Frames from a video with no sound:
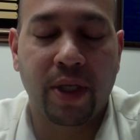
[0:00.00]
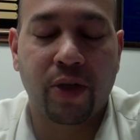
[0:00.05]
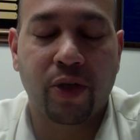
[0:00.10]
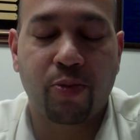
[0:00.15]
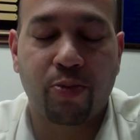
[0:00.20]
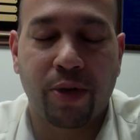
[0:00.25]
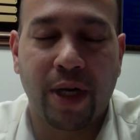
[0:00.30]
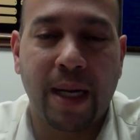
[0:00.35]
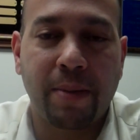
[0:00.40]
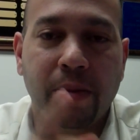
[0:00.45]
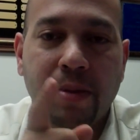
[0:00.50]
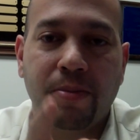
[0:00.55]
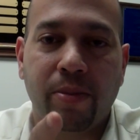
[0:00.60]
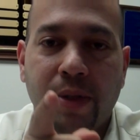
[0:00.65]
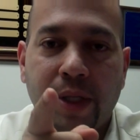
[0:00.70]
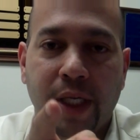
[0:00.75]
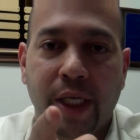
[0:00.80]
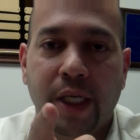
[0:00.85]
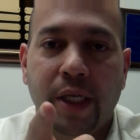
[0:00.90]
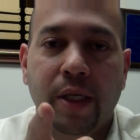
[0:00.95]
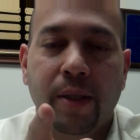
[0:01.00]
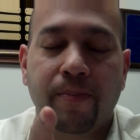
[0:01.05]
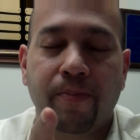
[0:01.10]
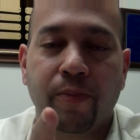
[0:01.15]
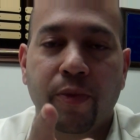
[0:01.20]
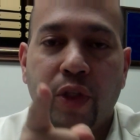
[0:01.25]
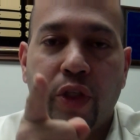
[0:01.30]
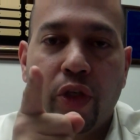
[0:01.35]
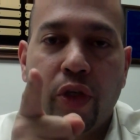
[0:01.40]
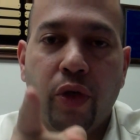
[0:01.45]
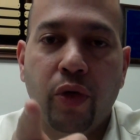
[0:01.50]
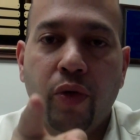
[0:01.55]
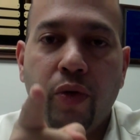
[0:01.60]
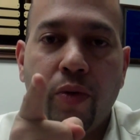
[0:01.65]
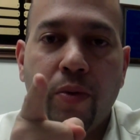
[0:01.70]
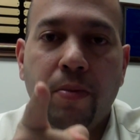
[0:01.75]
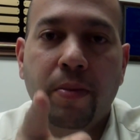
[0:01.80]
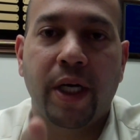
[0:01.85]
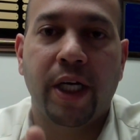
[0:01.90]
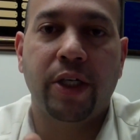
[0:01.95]
probably
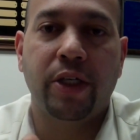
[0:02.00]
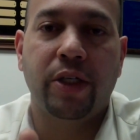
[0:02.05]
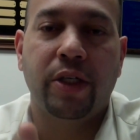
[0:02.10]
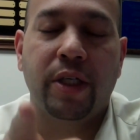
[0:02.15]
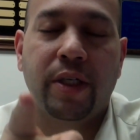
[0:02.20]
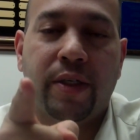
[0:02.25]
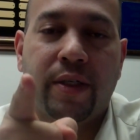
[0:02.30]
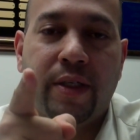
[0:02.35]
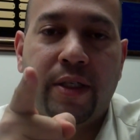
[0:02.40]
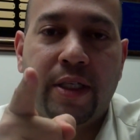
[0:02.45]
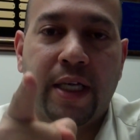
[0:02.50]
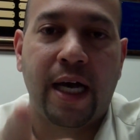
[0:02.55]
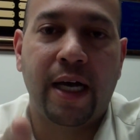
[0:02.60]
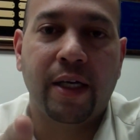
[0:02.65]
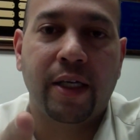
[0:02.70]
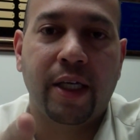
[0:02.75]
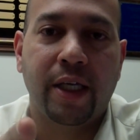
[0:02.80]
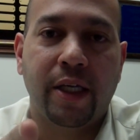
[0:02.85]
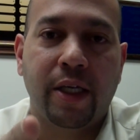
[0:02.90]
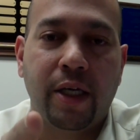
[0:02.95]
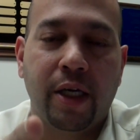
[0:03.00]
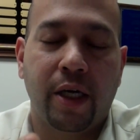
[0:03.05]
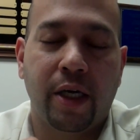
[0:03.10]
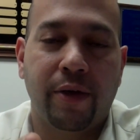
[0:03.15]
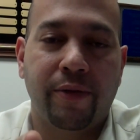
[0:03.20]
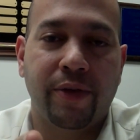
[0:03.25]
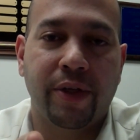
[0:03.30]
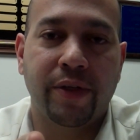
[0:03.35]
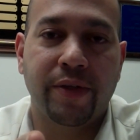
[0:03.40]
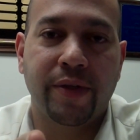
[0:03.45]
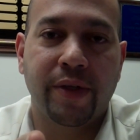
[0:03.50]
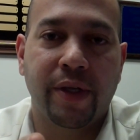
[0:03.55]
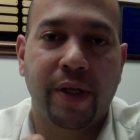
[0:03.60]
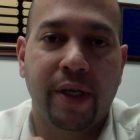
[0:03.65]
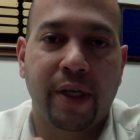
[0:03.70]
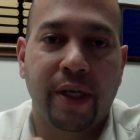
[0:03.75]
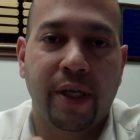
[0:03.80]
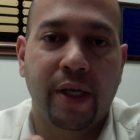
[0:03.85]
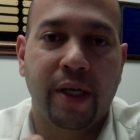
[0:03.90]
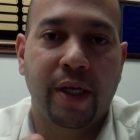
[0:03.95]
too much donkey covet.
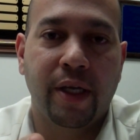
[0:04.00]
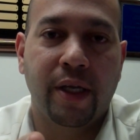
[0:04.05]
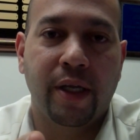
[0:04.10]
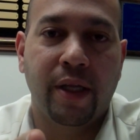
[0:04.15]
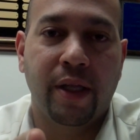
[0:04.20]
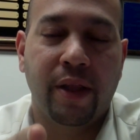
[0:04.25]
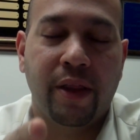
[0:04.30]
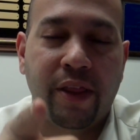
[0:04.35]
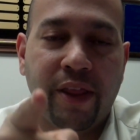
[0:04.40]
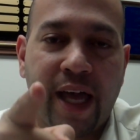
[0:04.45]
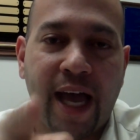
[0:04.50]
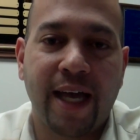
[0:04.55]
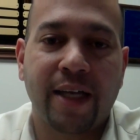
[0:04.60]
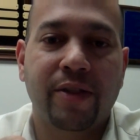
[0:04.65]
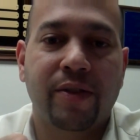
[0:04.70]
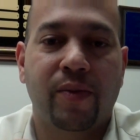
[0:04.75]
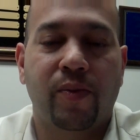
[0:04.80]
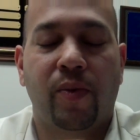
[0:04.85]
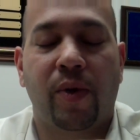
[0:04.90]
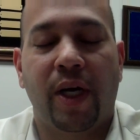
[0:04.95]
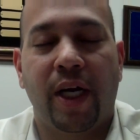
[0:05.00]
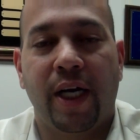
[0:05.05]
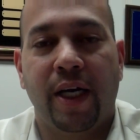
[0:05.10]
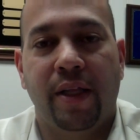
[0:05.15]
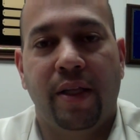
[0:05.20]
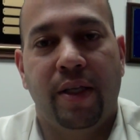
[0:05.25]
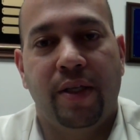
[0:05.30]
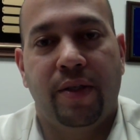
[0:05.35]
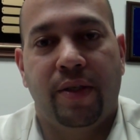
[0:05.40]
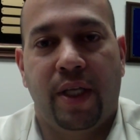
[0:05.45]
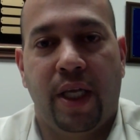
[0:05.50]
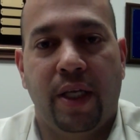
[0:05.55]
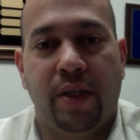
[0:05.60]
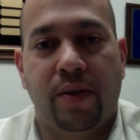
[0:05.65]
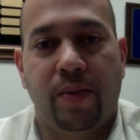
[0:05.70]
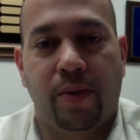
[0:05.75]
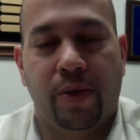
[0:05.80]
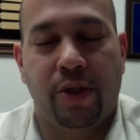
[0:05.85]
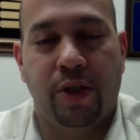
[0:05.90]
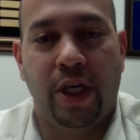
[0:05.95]
That's why these
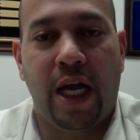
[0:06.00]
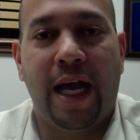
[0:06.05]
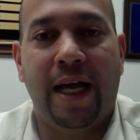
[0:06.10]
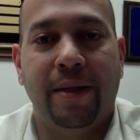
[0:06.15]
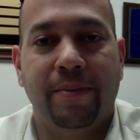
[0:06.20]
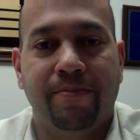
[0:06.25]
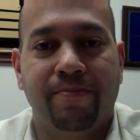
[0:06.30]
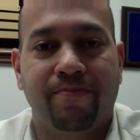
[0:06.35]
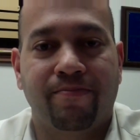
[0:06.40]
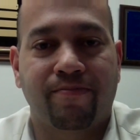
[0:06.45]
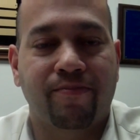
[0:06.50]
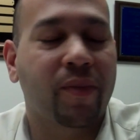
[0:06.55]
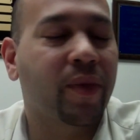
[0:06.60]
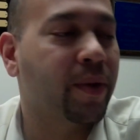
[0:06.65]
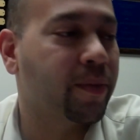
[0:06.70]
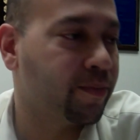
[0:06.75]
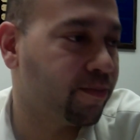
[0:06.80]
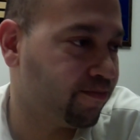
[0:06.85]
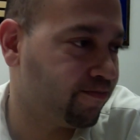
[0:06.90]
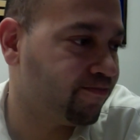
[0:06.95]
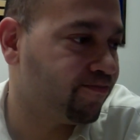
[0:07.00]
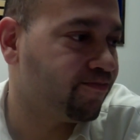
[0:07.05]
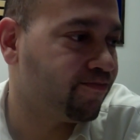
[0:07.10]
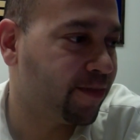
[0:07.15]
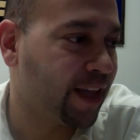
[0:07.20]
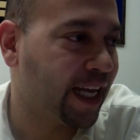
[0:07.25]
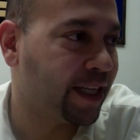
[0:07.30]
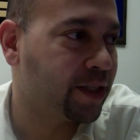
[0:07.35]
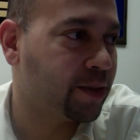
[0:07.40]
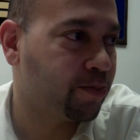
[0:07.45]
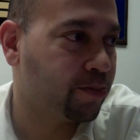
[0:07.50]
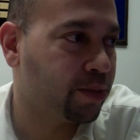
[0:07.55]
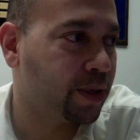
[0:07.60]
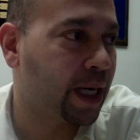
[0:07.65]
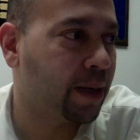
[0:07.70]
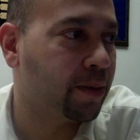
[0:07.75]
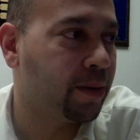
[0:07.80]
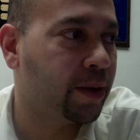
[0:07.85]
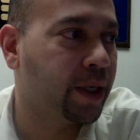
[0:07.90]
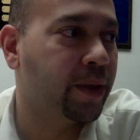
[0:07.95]
kids were shot. That's
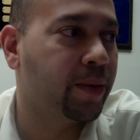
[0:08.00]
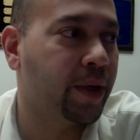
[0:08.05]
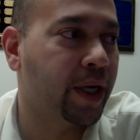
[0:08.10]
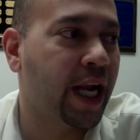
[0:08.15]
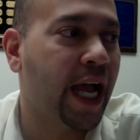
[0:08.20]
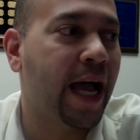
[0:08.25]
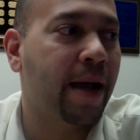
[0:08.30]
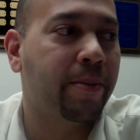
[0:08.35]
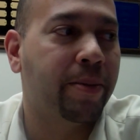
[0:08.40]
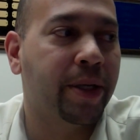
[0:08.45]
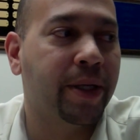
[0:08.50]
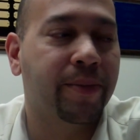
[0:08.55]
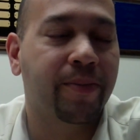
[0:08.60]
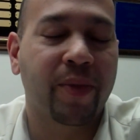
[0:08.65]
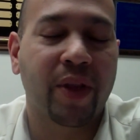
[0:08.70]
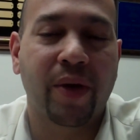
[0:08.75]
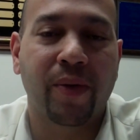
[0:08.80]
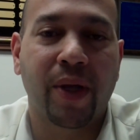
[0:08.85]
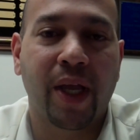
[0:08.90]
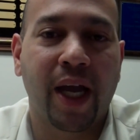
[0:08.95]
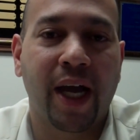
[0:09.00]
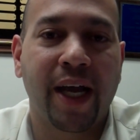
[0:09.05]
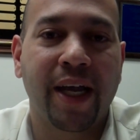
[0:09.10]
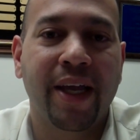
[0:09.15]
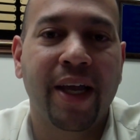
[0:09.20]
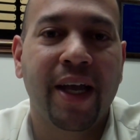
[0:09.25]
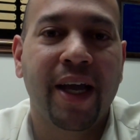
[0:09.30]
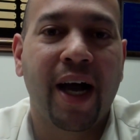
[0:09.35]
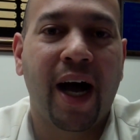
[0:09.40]
probably what happened. Okay,